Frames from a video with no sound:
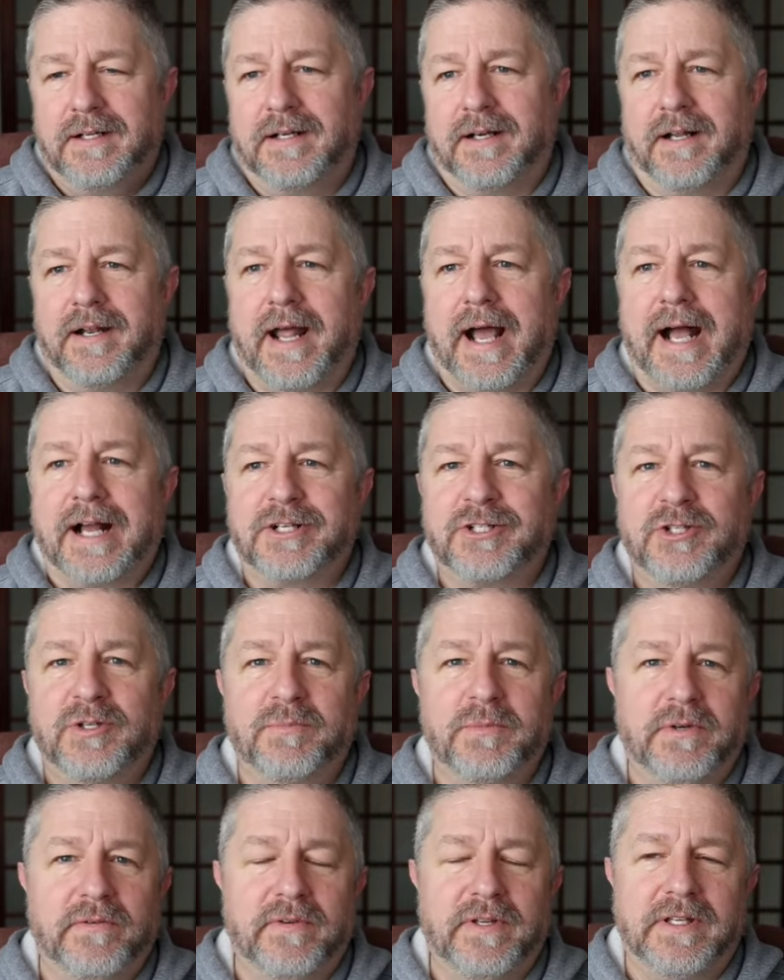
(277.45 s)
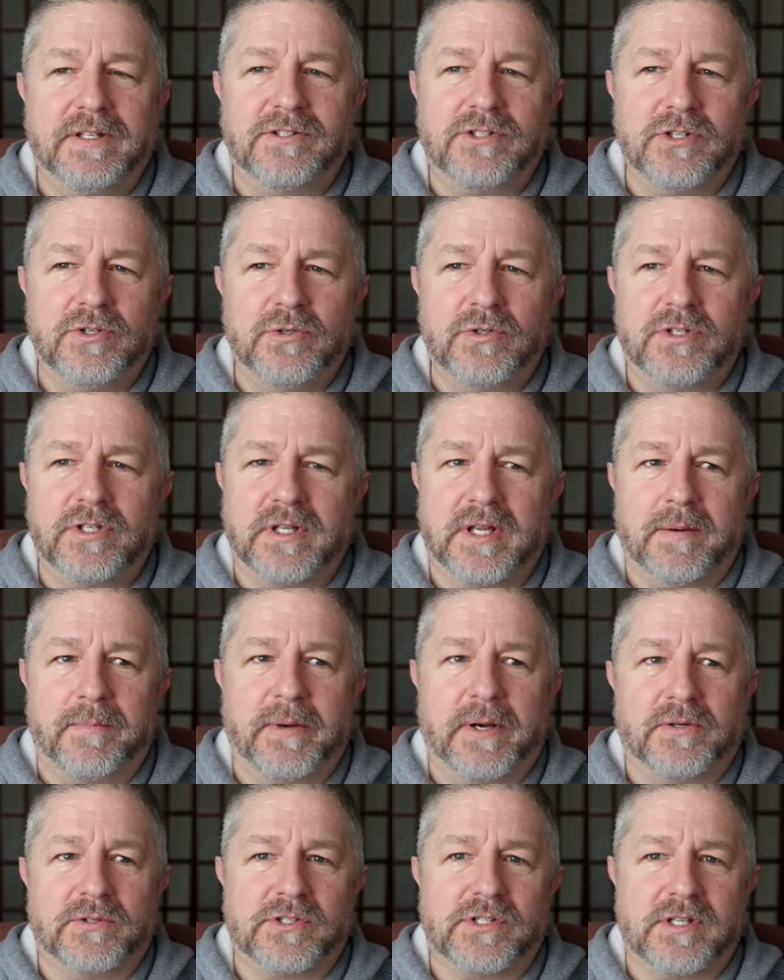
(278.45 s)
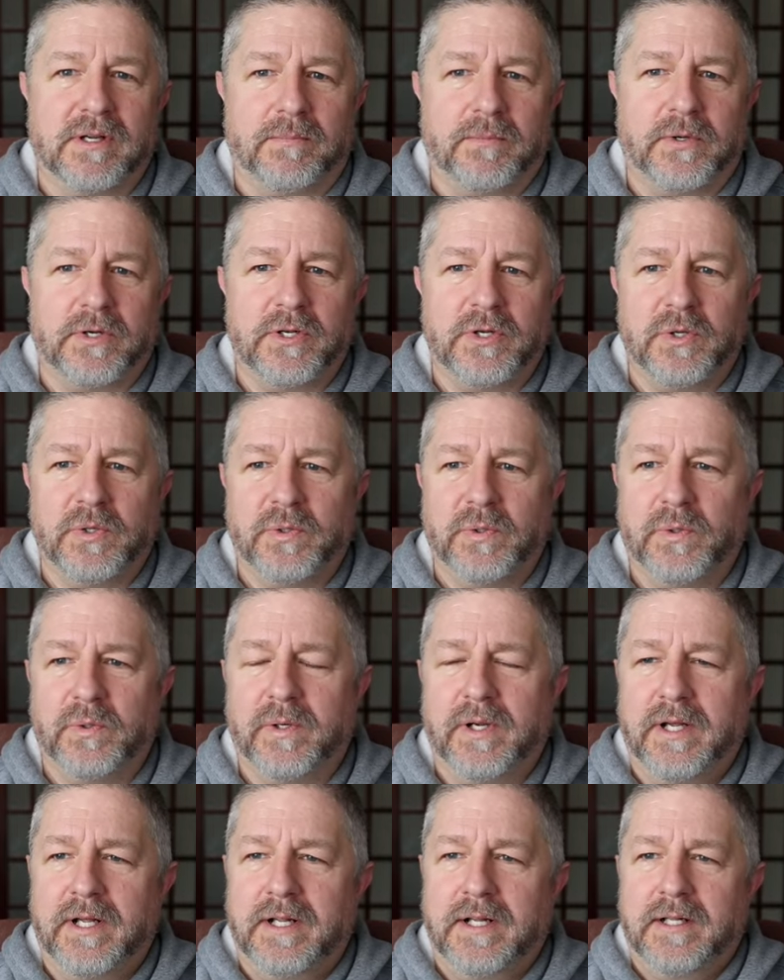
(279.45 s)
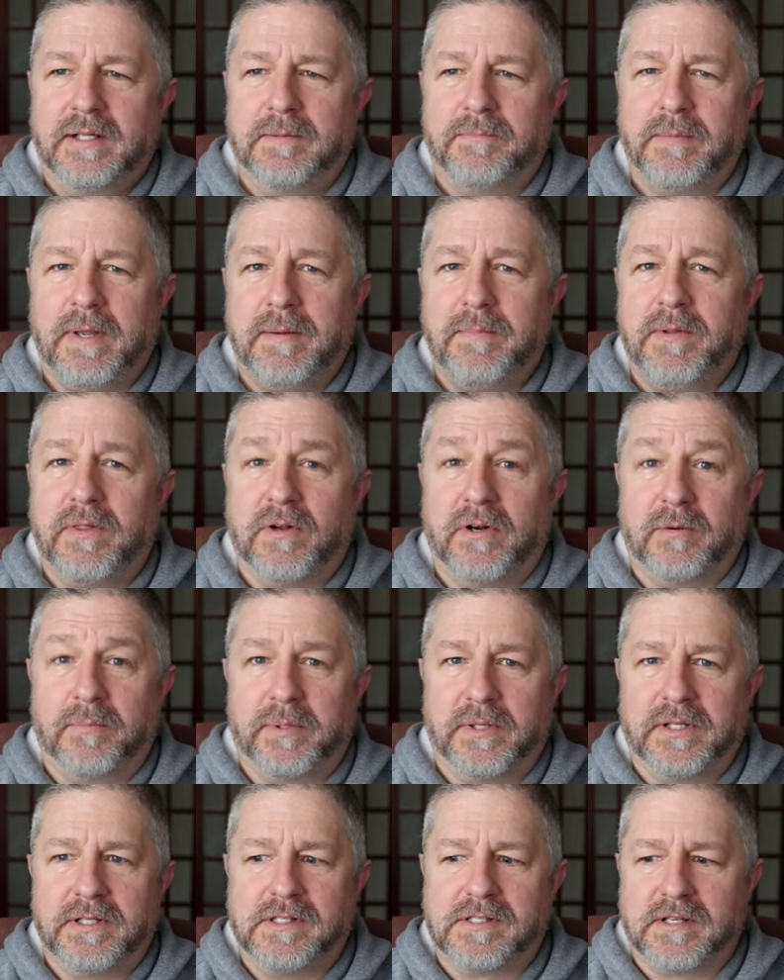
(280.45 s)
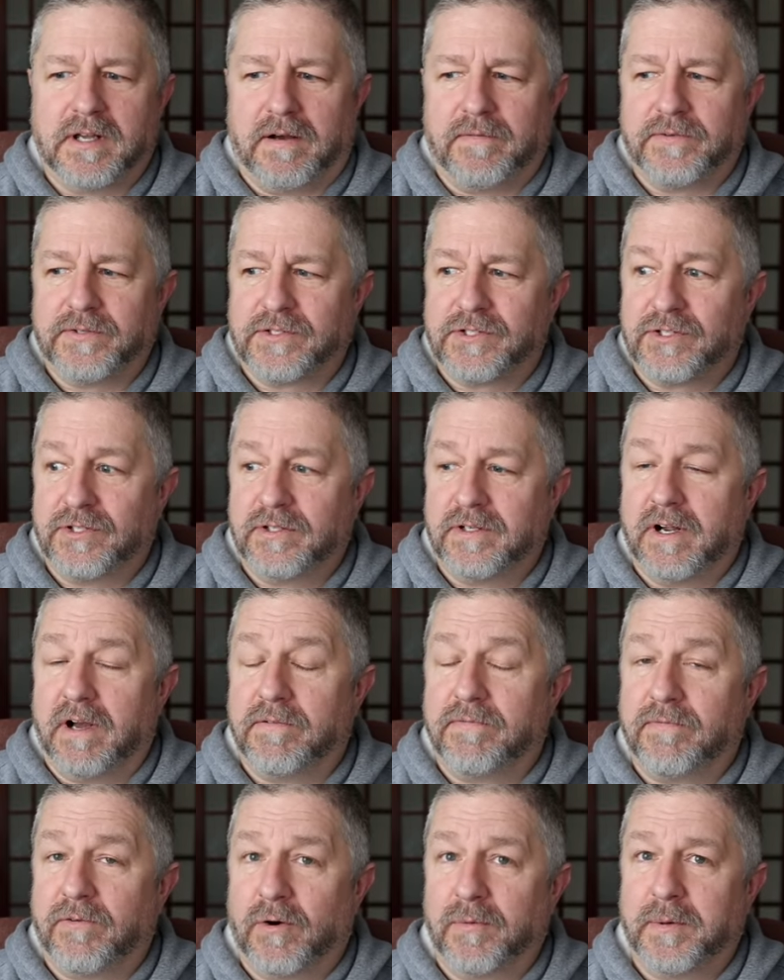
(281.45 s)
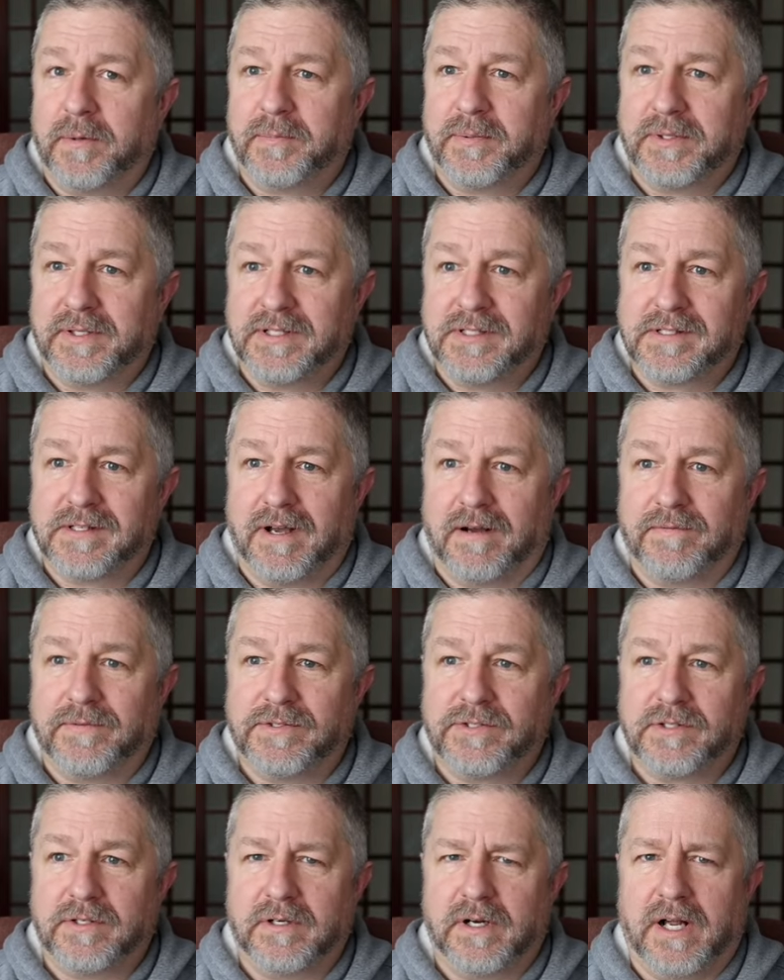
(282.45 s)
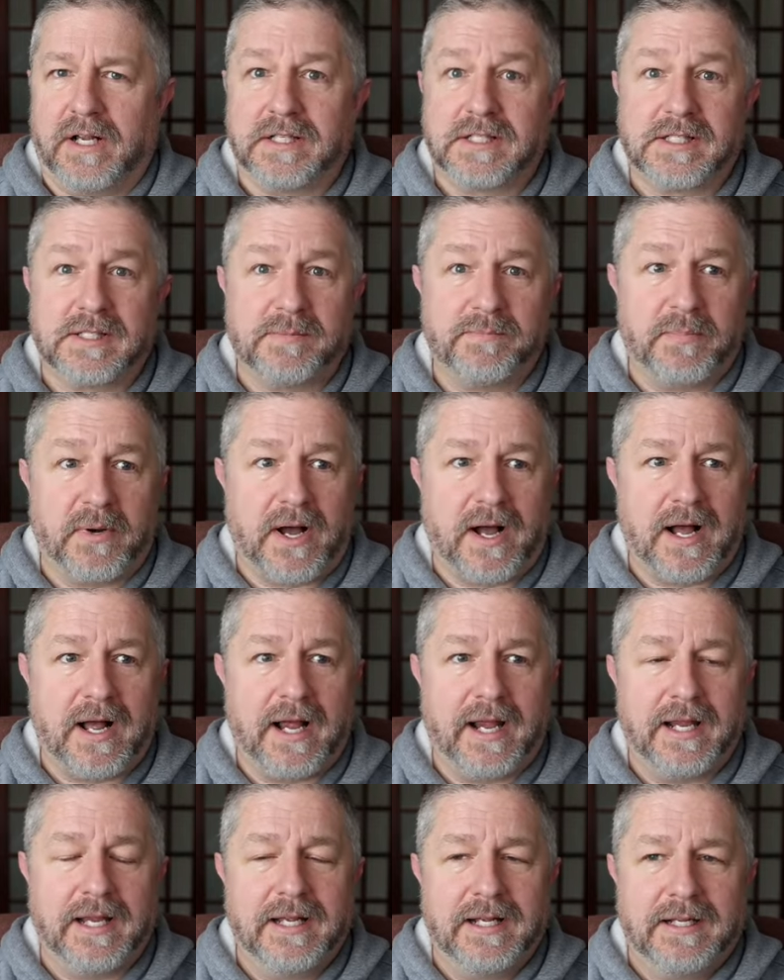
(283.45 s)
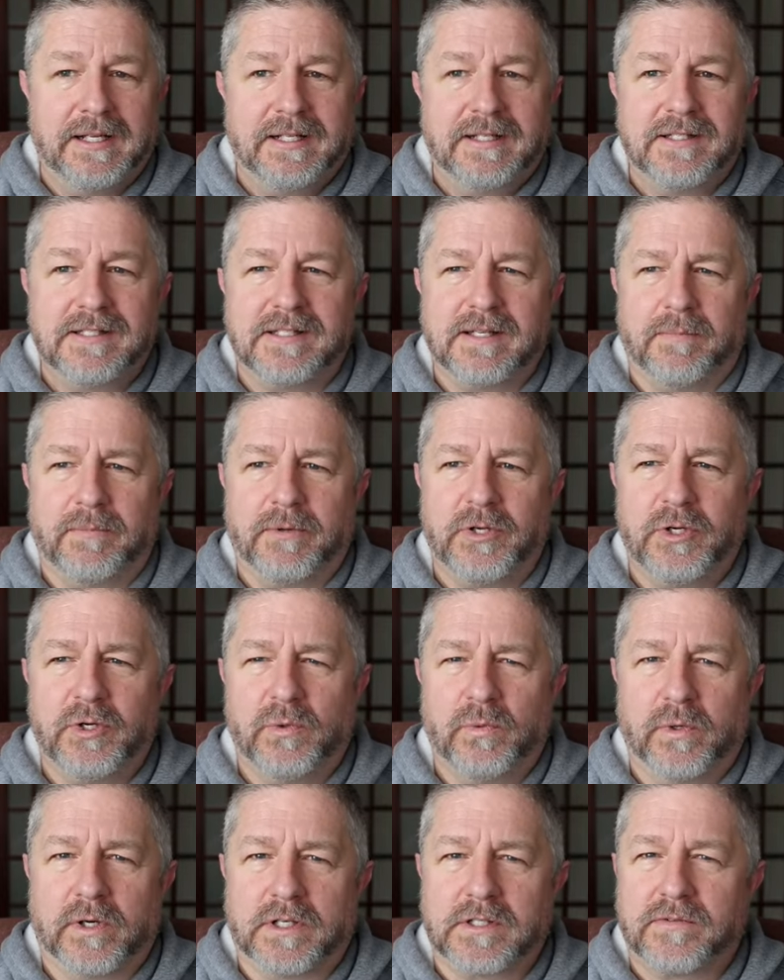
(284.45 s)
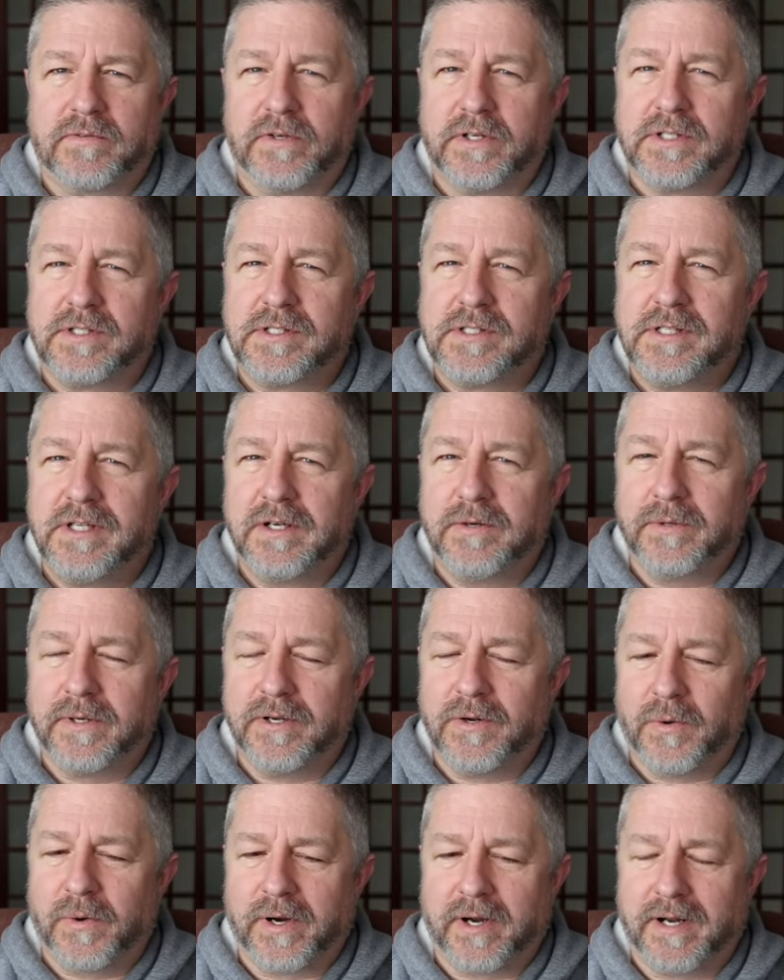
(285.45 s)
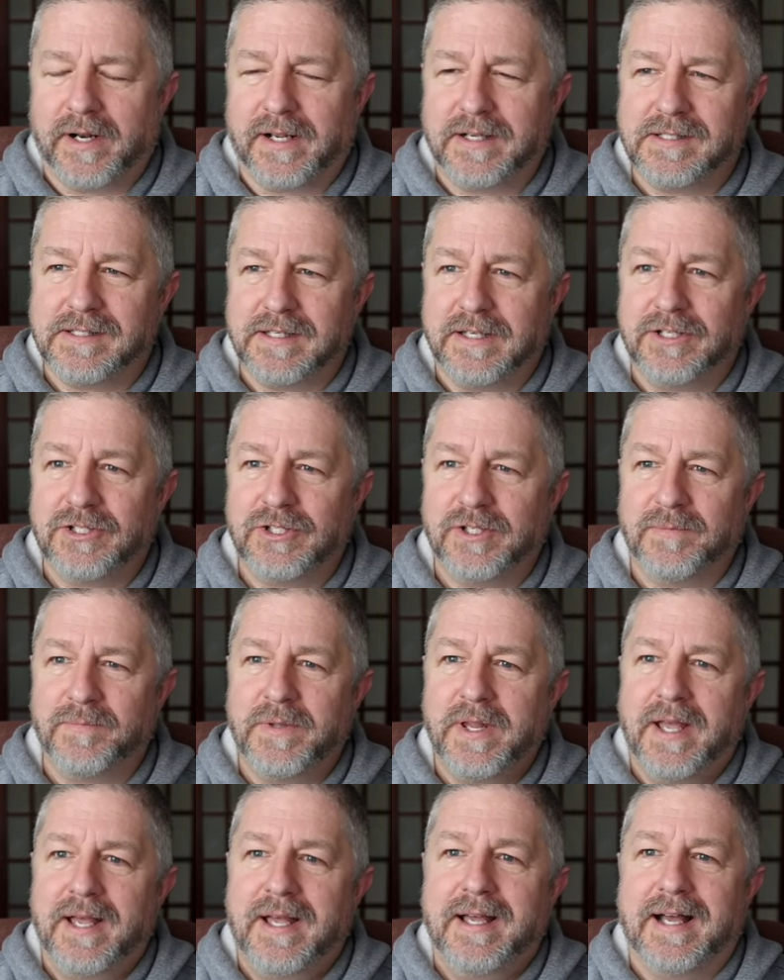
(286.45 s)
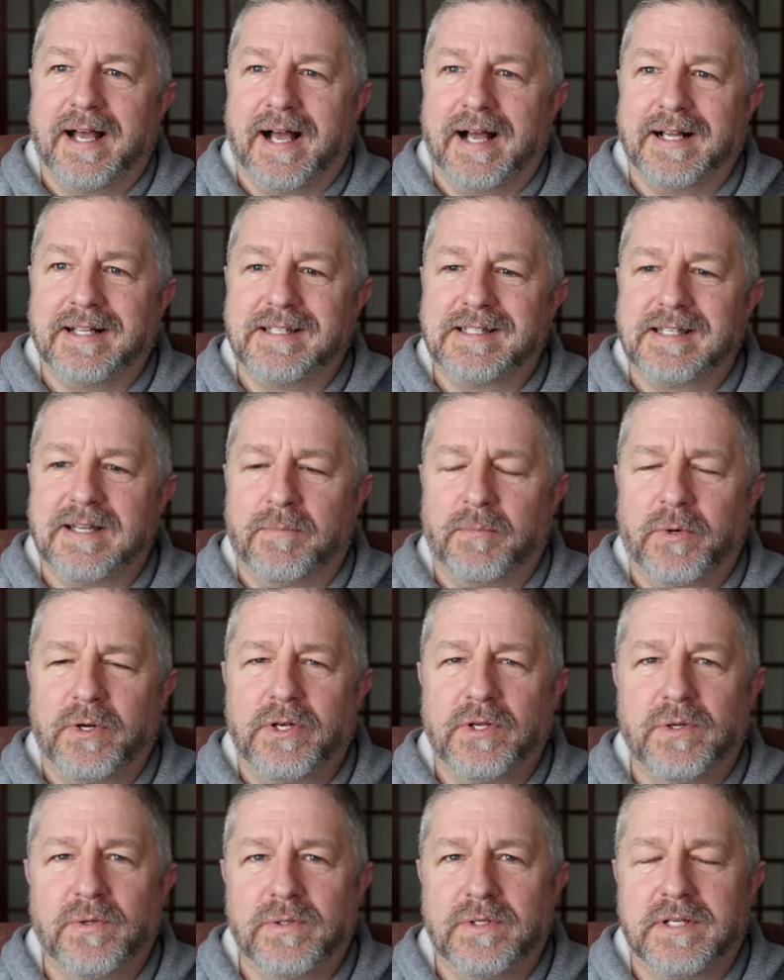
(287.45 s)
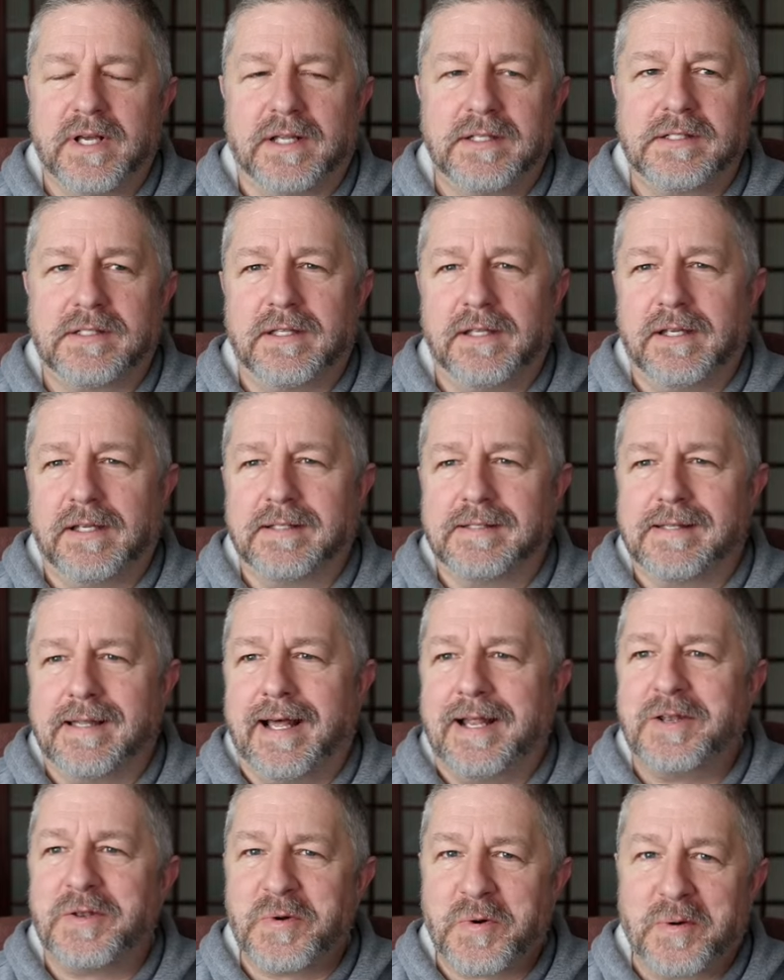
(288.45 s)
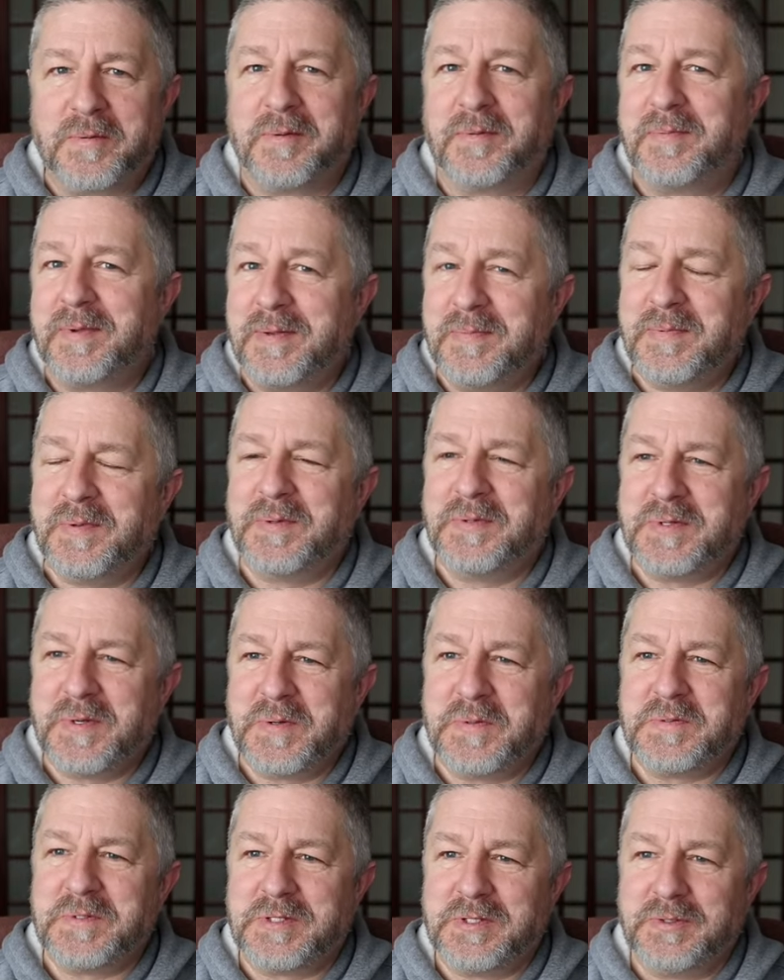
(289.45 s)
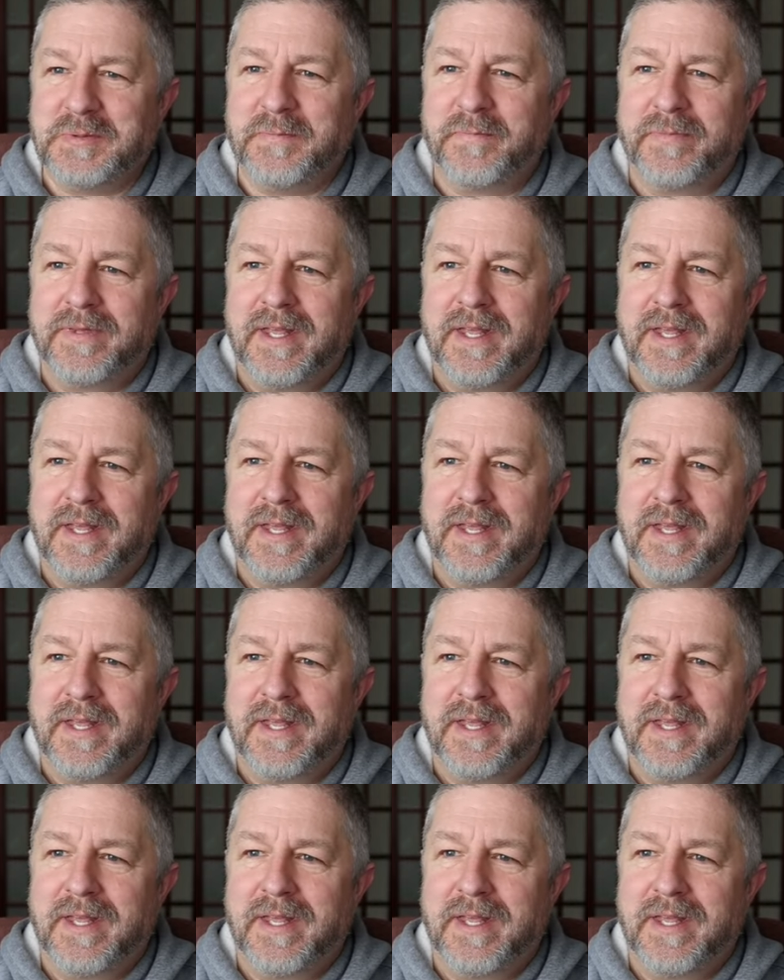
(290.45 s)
An action movie is usually about someone who, maybe they're a police officer, a former police officer, a spy, someone who works for a secret organization, uh, someone who does things that normal people don't do.